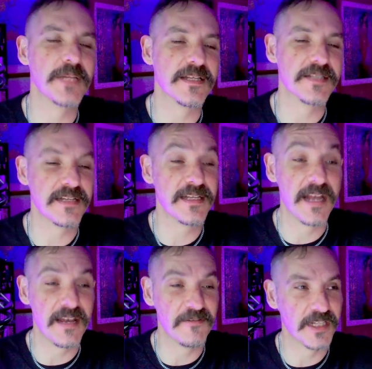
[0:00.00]
because I did
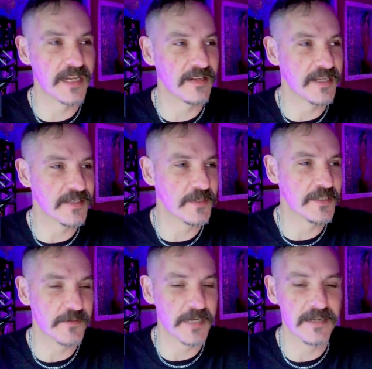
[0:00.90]
have a lot of these
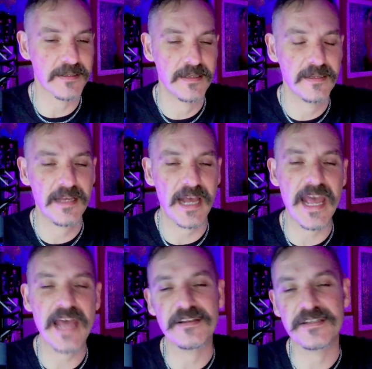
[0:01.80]
ones where I
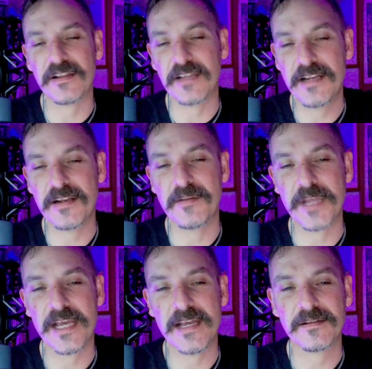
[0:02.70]
hadn't deleted them yet.